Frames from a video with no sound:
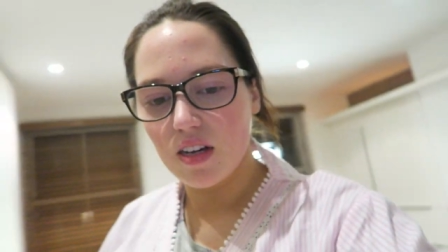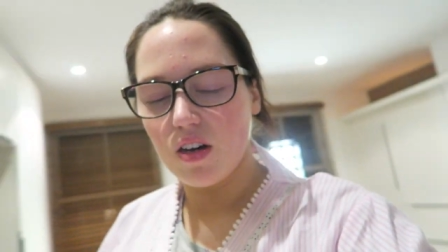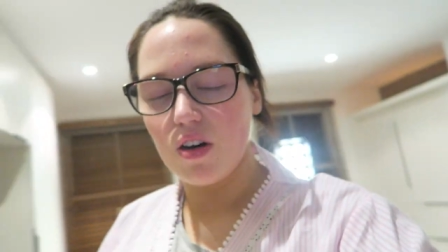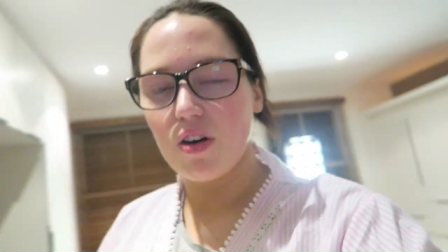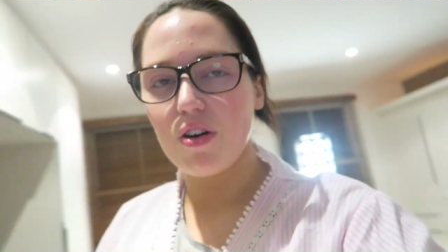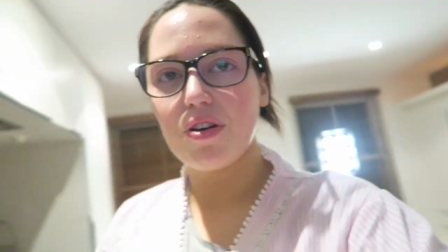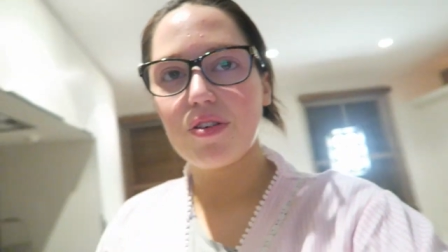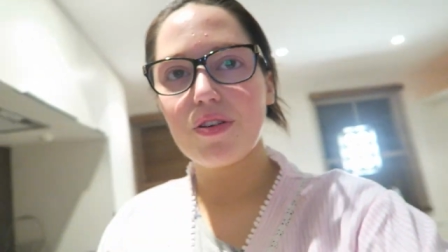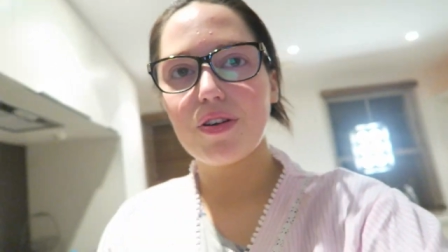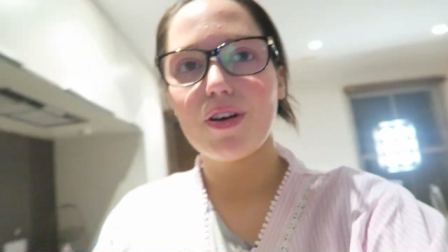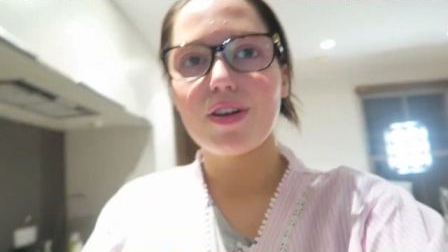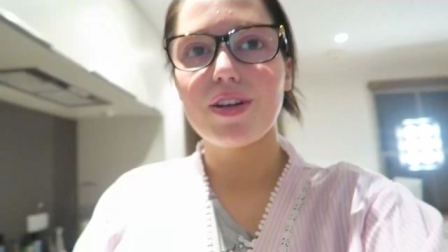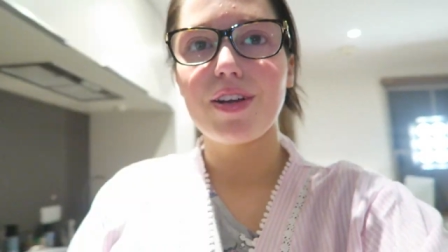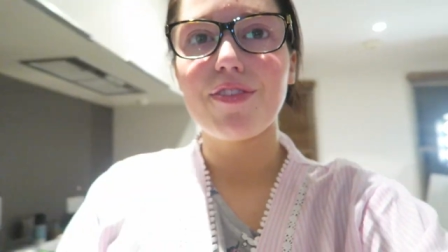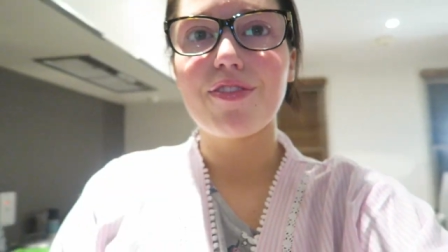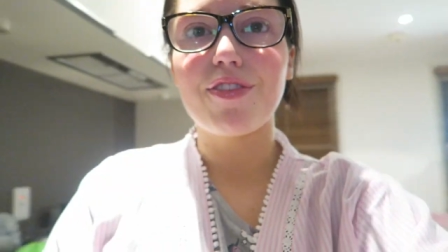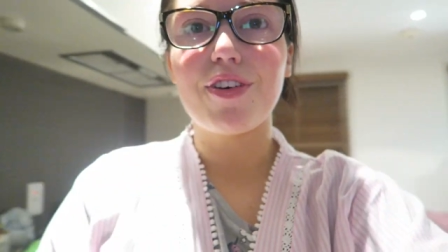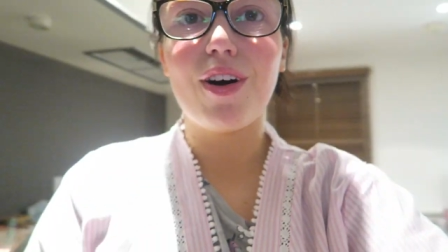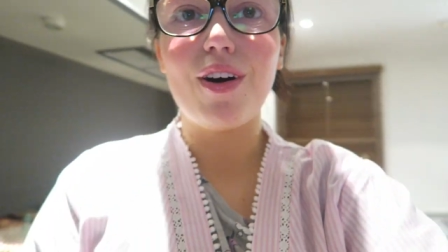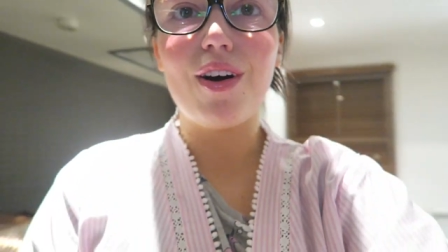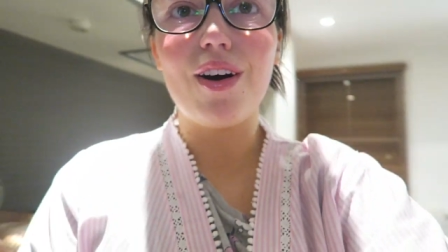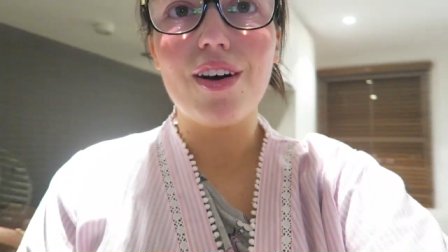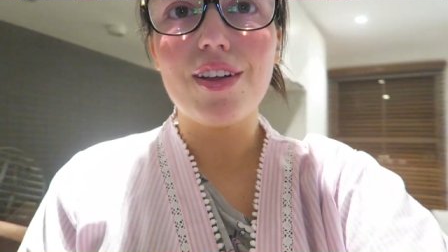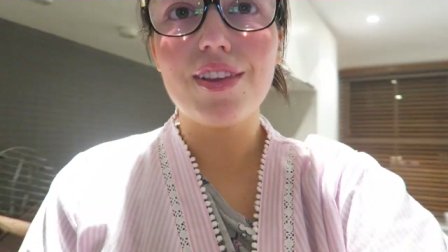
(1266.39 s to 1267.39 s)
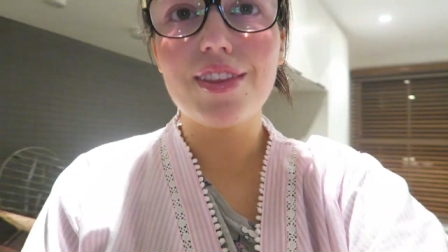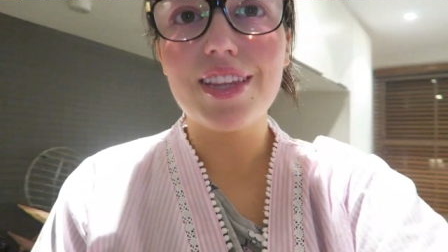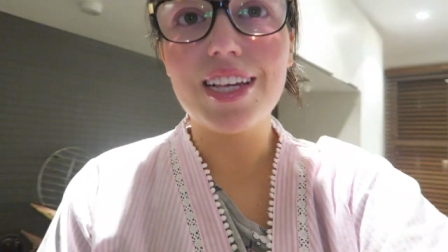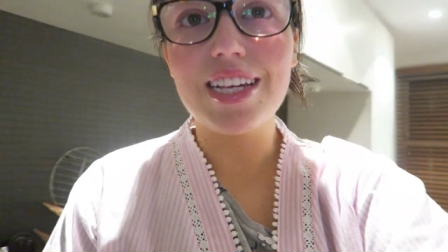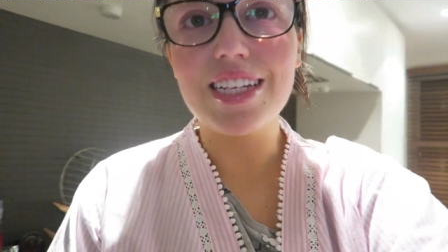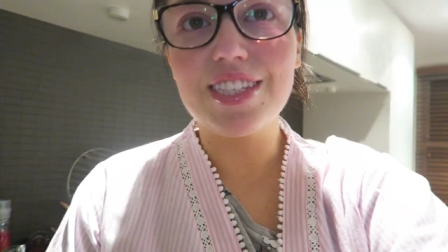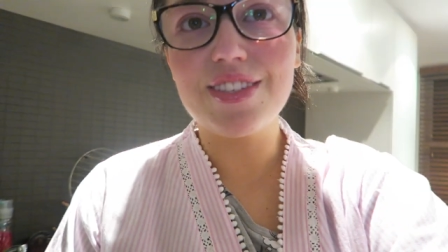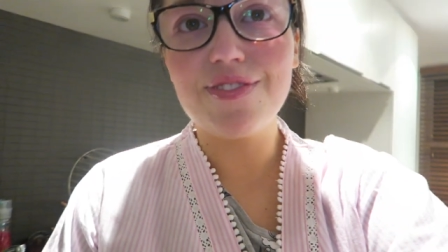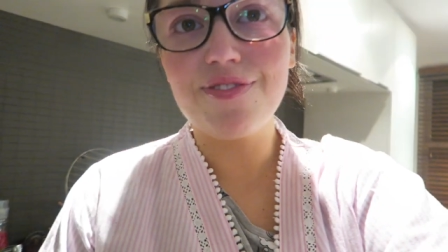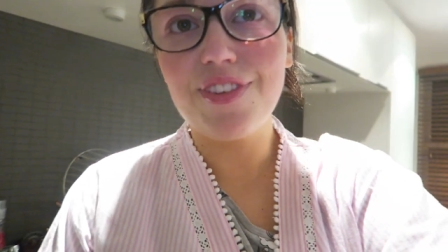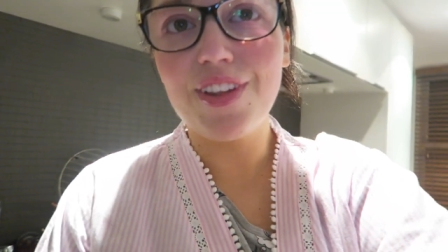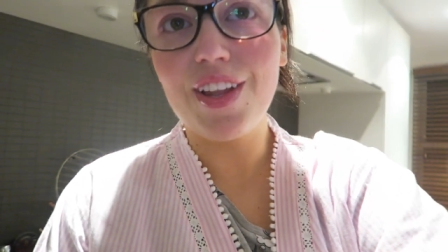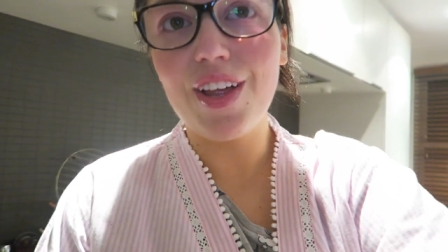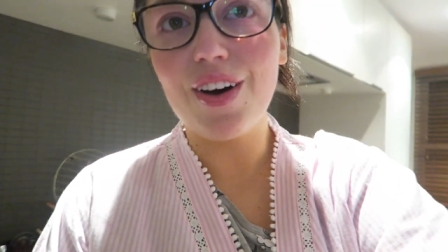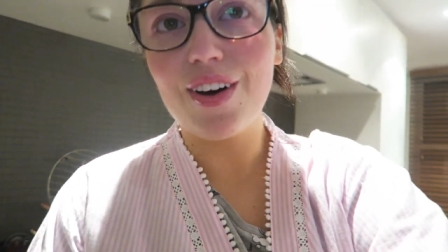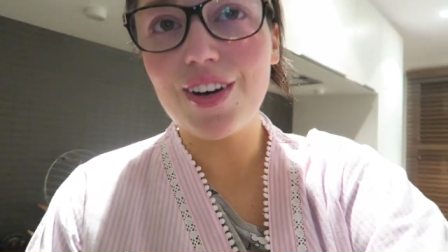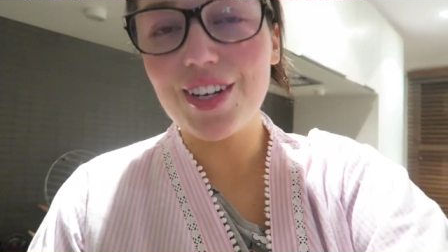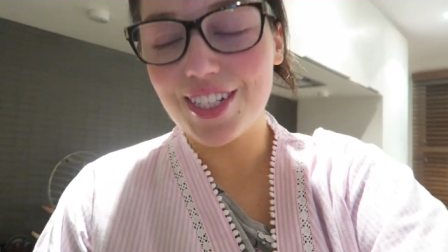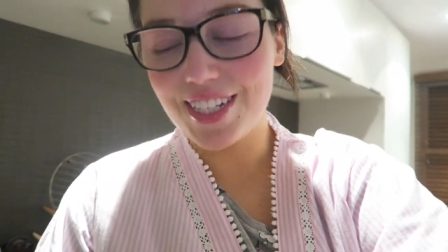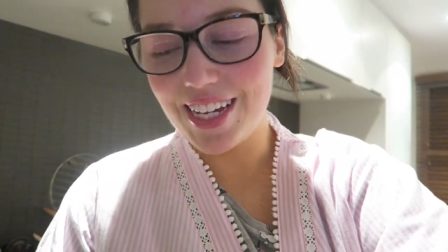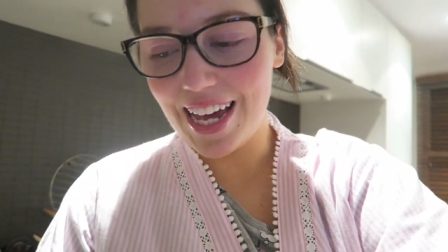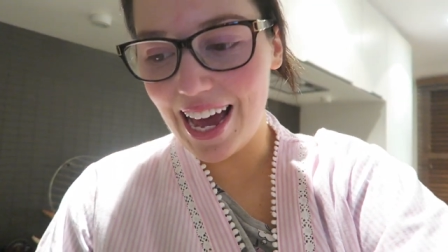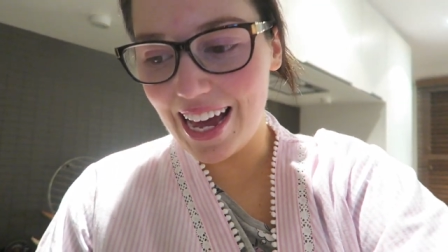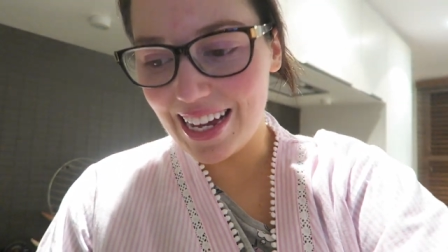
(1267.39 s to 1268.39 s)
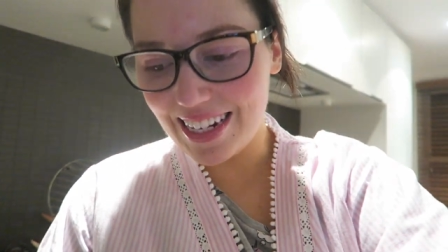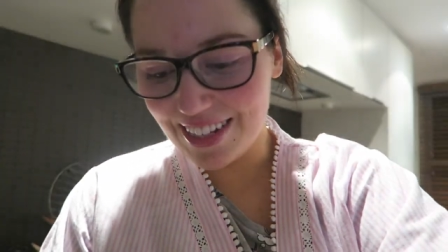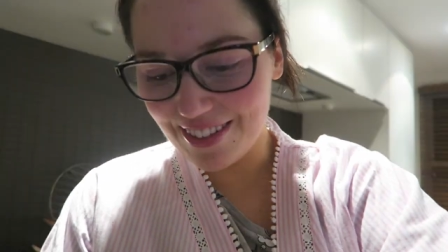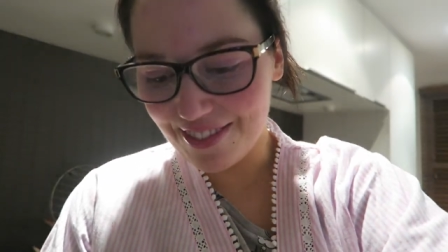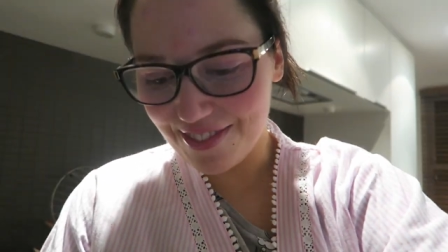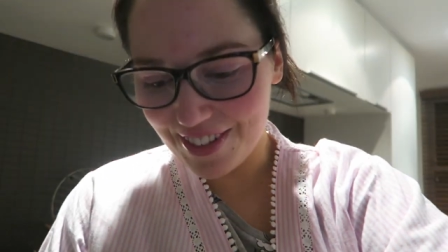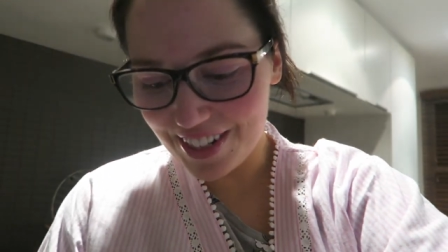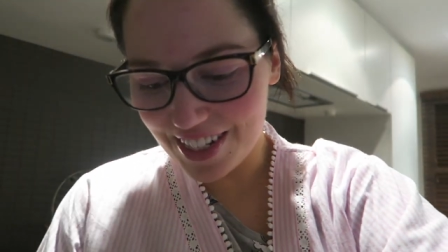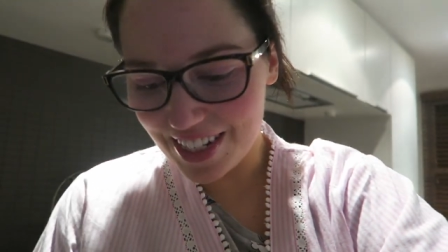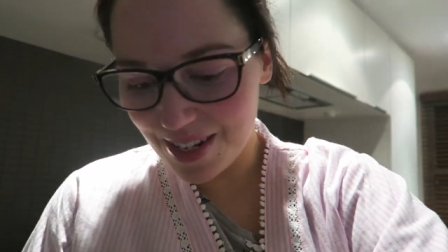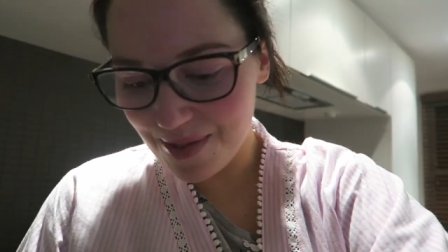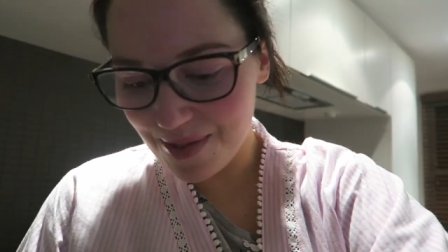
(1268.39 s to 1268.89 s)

oh God, I've got this vlog to edit for